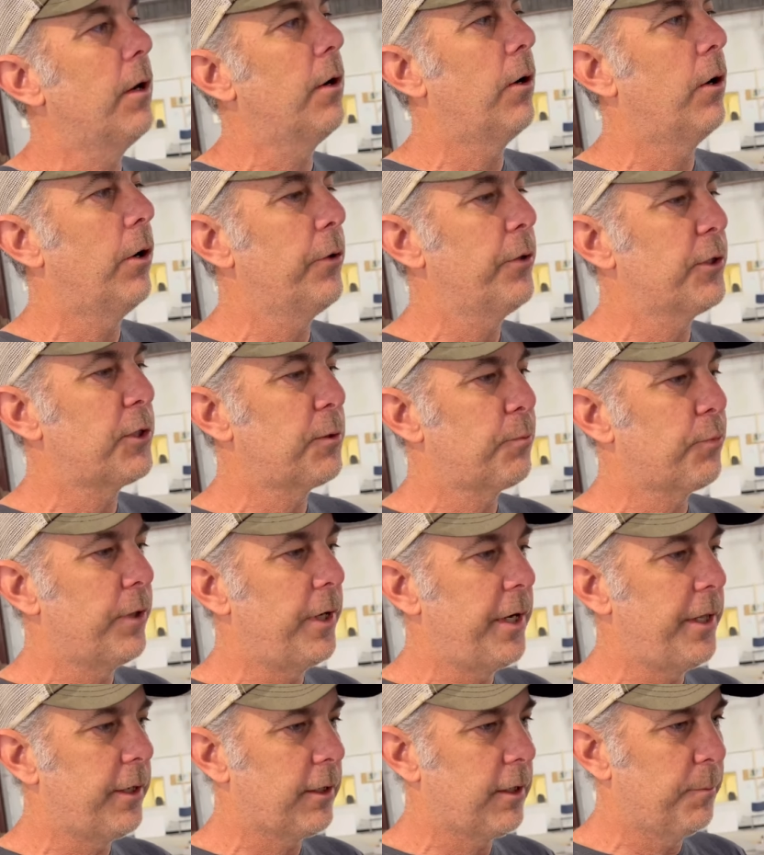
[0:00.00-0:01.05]
All the
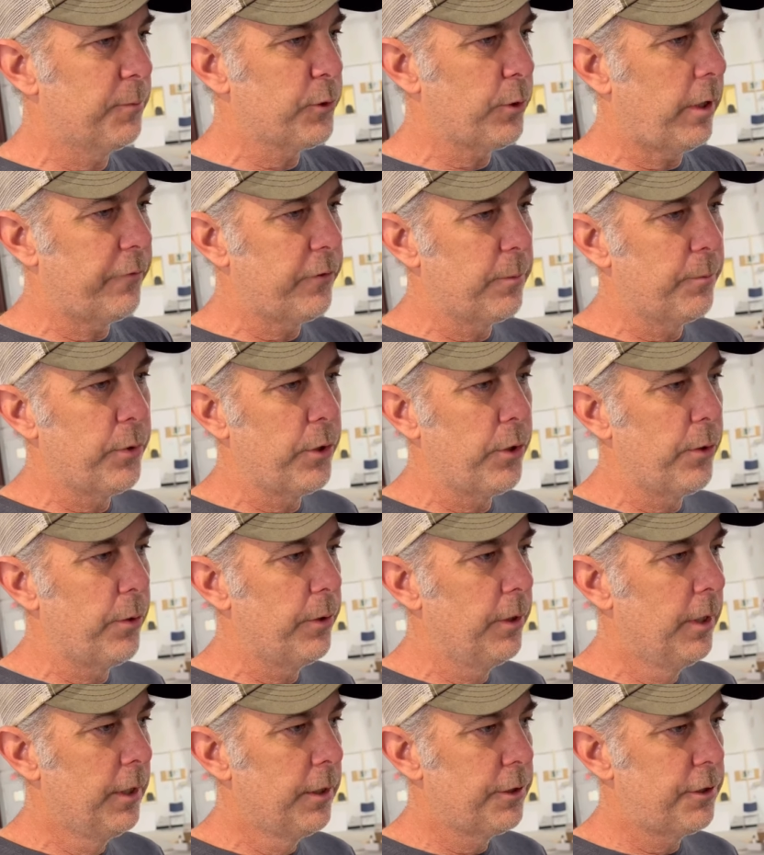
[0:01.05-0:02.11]
spray that comes off the boat
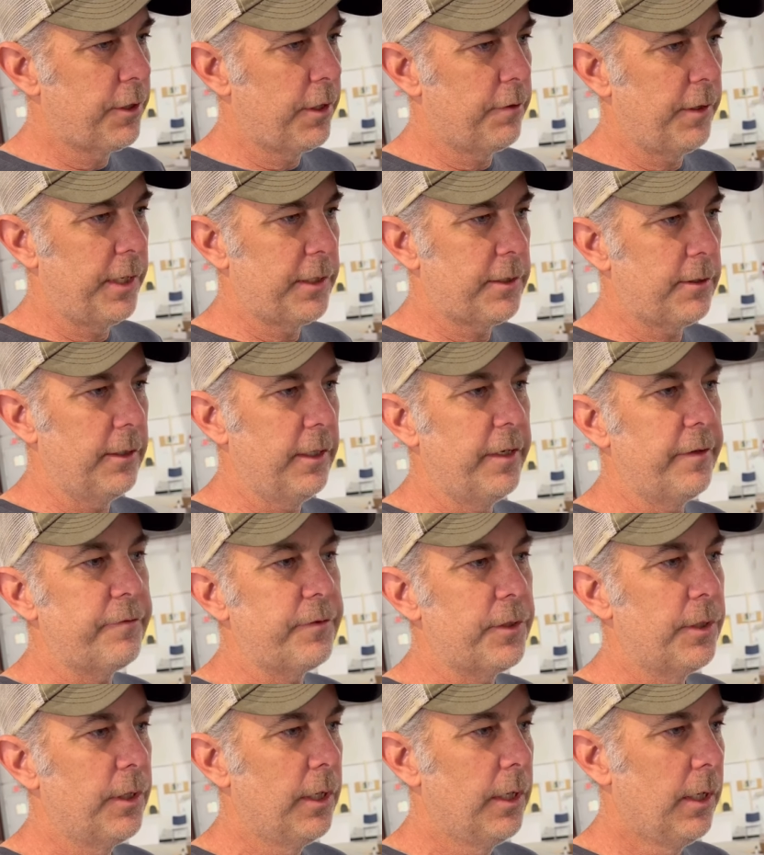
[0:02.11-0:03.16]
generates lift
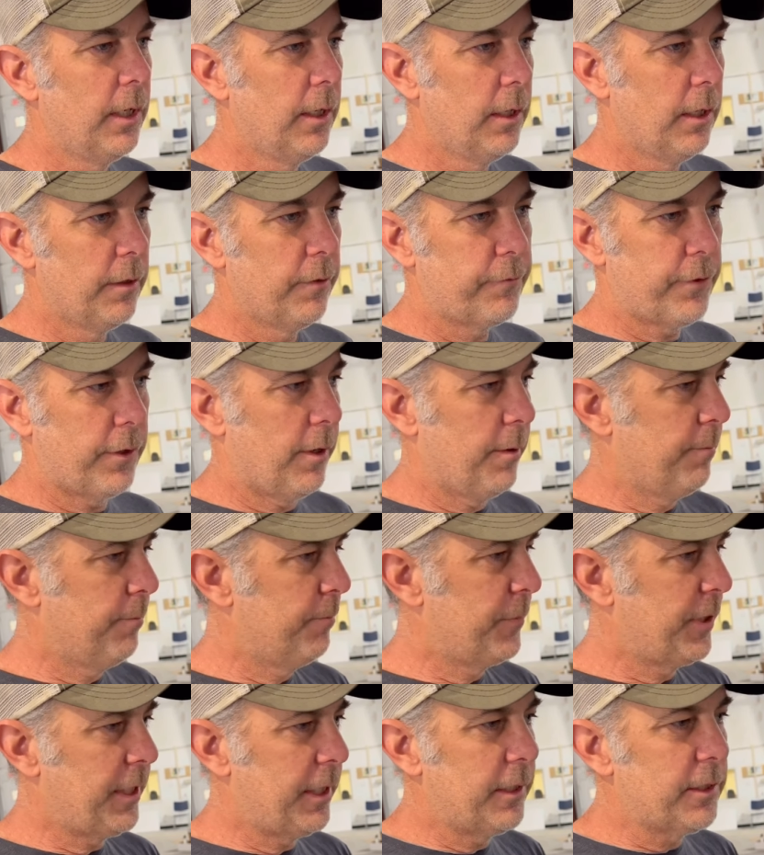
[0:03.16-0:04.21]
from
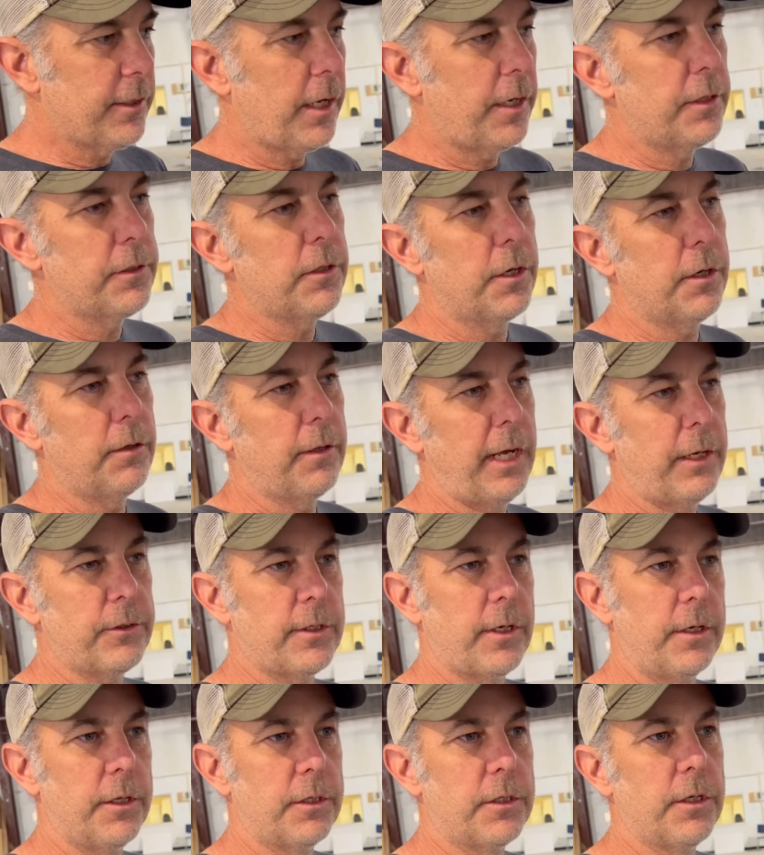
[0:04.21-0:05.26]
inside the tunnel,
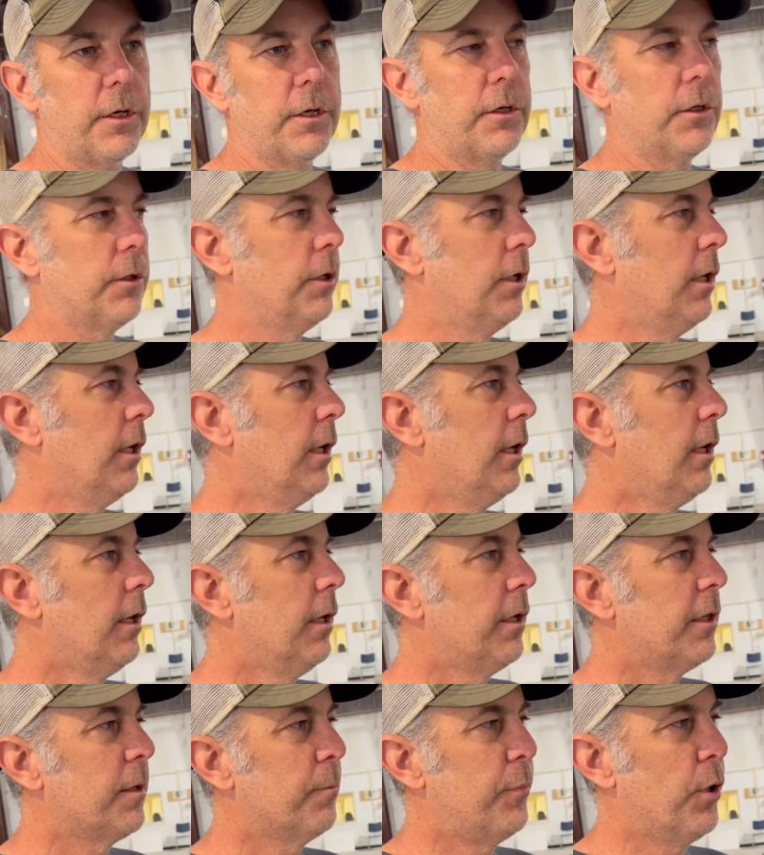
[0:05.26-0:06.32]
outside the tunnel.
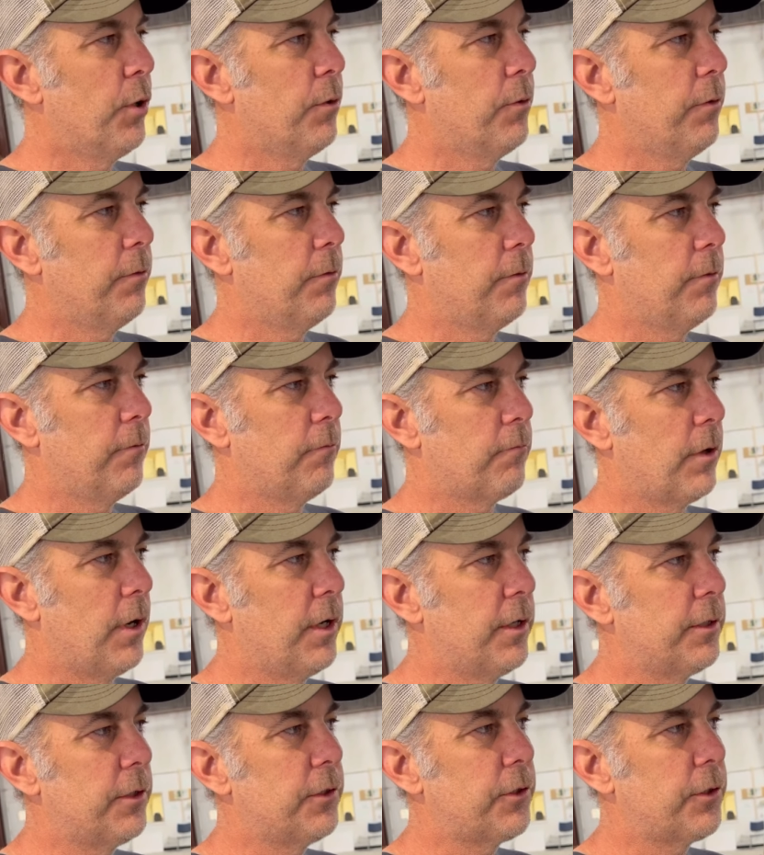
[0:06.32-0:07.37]
The boat
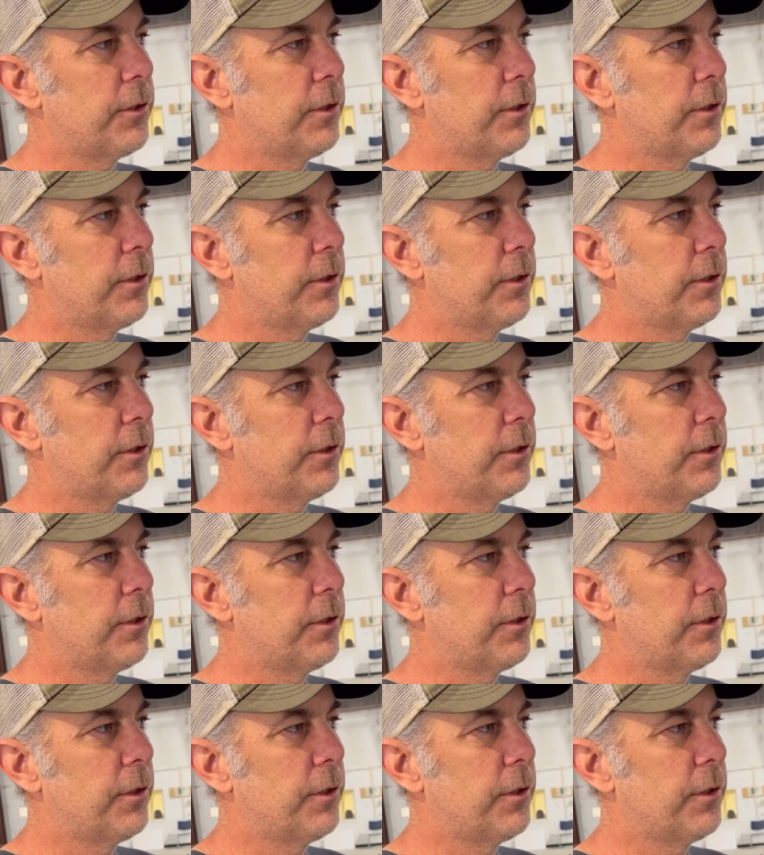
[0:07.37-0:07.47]
runs